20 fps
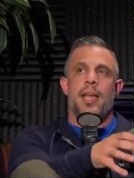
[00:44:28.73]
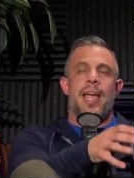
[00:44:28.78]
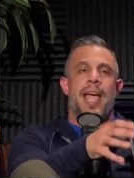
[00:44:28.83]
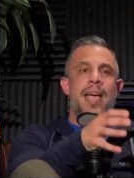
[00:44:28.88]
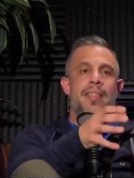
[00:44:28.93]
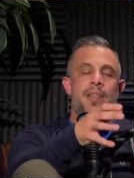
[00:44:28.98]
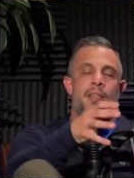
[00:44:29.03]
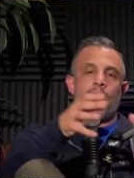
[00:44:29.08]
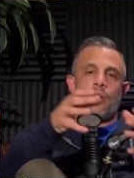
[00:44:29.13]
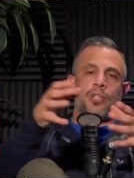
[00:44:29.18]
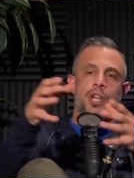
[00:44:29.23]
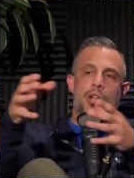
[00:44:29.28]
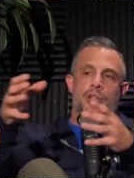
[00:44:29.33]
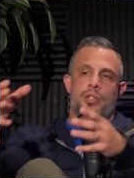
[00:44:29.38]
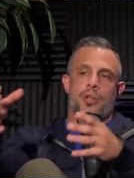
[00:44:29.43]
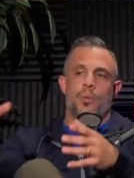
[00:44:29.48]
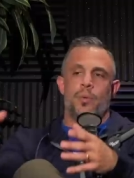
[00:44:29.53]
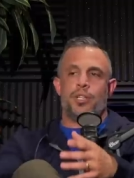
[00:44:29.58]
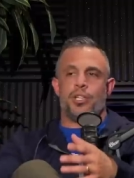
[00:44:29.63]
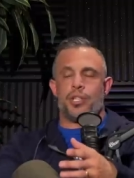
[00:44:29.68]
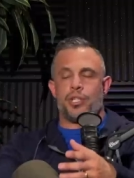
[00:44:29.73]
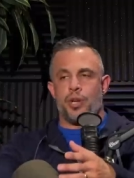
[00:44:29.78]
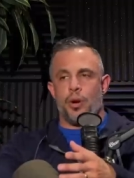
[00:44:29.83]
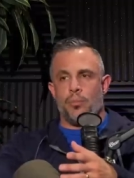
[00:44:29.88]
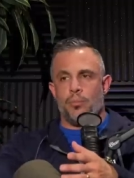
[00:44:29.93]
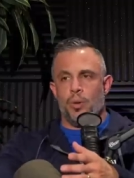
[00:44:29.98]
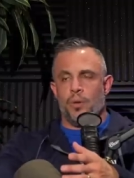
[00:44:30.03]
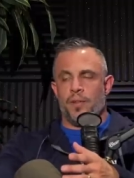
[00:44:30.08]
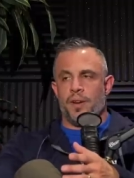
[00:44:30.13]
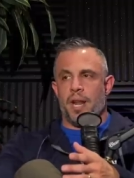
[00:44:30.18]
And then there's also, we just don't
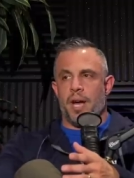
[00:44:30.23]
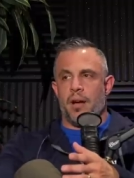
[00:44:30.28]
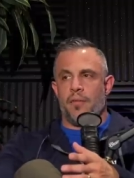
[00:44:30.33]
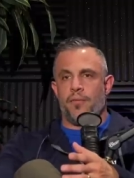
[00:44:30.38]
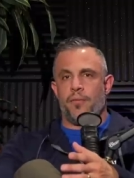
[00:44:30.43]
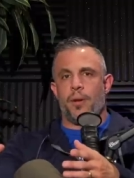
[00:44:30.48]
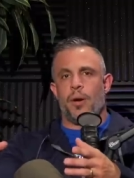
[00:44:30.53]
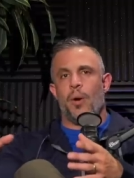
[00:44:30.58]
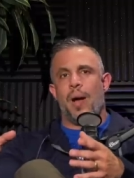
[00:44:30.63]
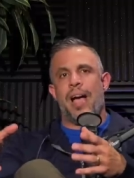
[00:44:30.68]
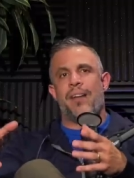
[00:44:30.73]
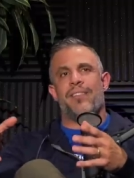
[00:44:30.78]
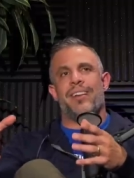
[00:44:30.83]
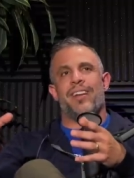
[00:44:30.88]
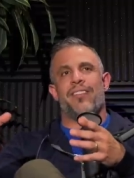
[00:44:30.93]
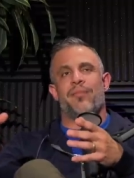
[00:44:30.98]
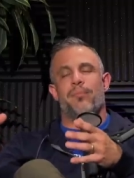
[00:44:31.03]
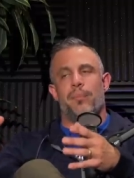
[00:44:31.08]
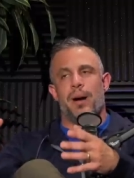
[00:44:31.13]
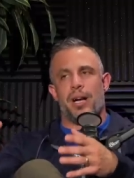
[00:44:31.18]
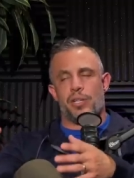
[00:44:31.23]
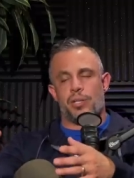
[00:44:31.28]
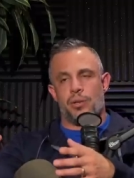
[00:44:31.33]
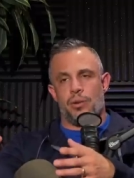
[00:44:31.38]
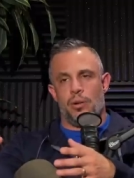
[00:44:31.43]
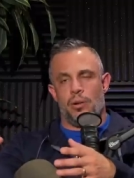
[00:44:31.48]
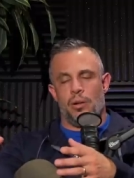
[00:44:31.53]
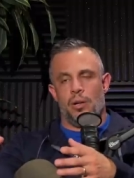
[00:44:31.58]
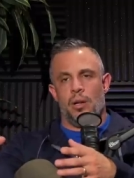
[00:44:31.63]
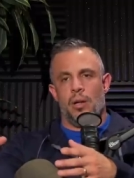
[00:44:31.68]
move enough. We don't have enough
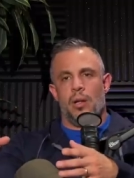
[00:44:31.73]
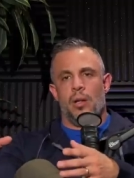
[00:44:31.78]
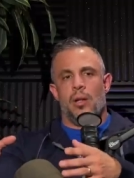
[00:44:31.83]
muscle.